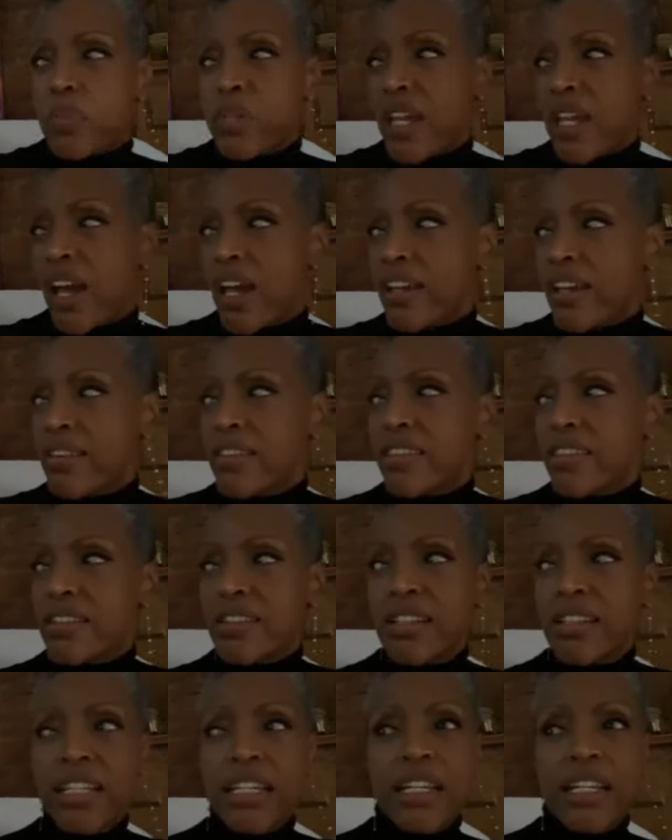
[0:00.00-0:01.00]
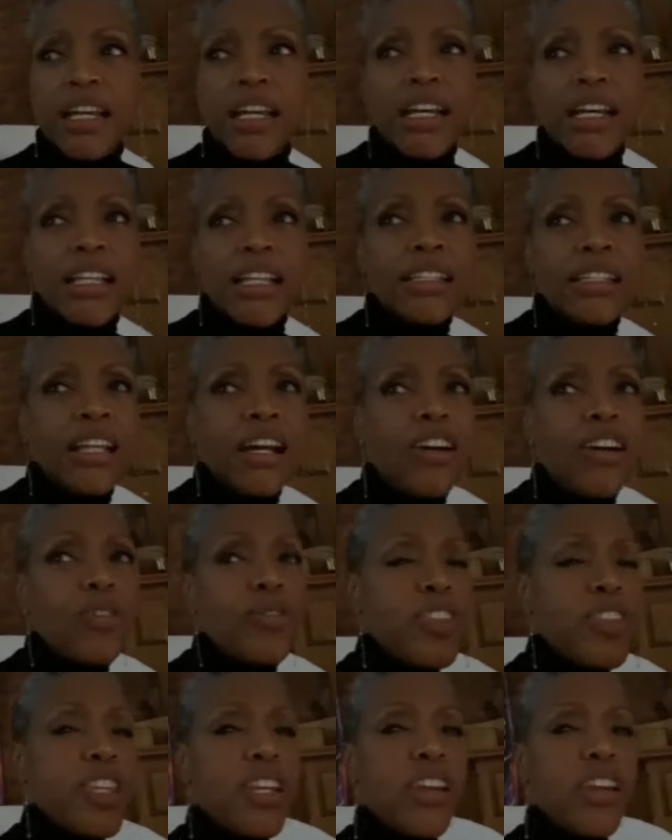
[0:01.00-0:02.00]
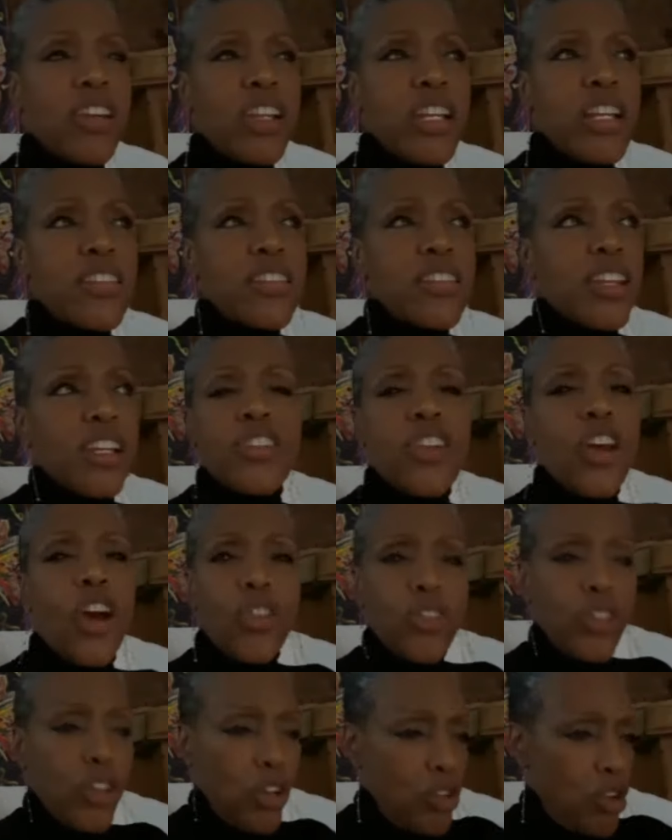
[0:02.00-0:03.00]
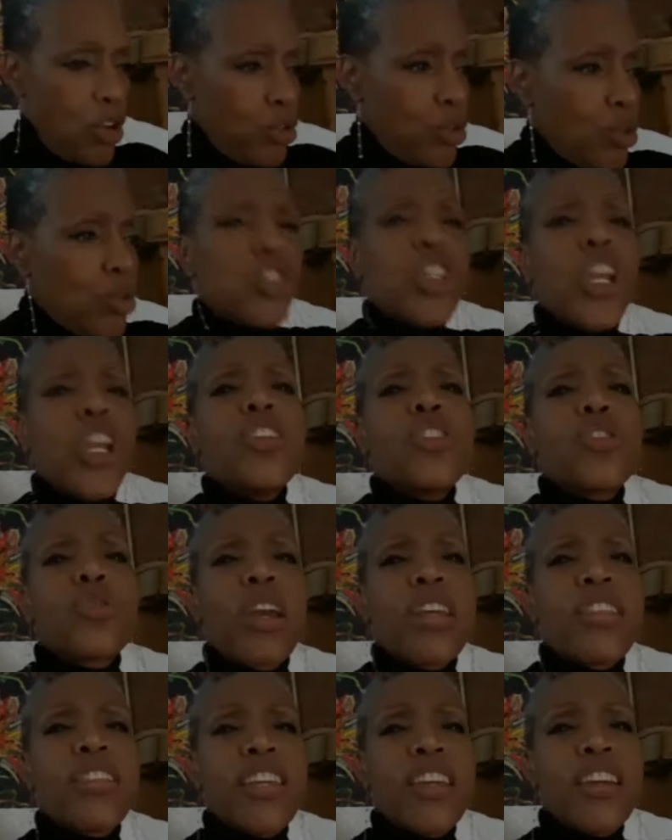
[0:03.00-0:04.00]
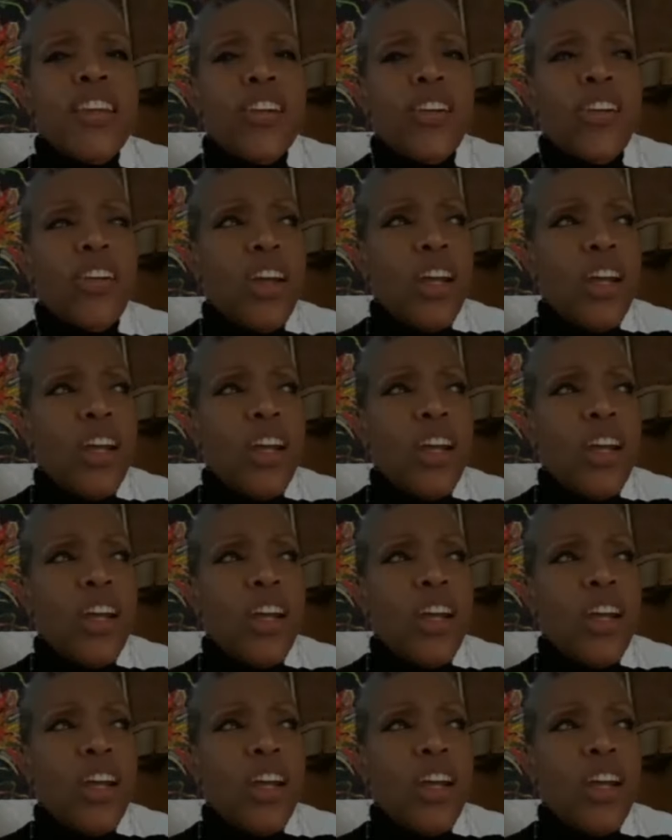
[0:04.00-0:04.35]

behind the over there. And he's like, No, no, no, you change right there